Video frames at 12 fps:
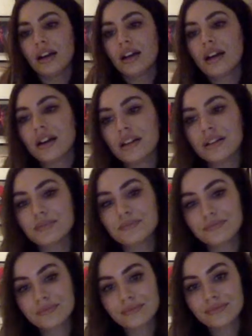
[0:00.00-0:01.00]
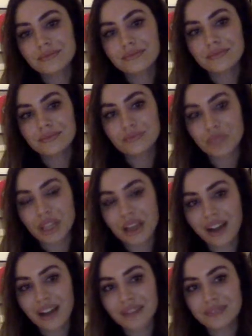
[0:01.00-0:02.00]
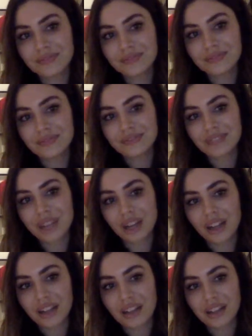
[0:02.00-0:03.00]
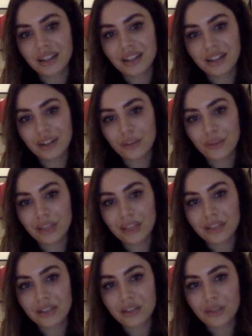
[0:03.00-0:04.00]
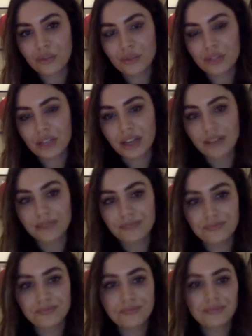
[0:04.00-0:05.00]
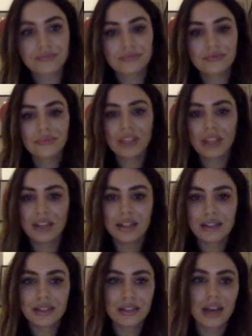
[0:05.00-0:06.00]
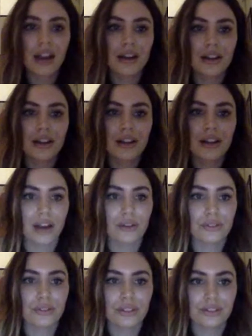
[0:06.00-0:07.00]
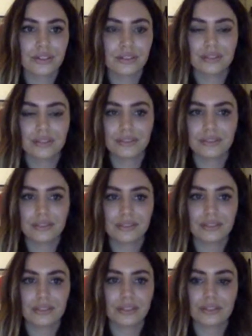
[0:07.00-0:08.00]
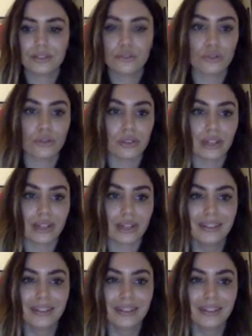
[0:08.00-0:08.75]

Um, but yeah, I'll uh, I'll play the song one more time in its entirety without trolling,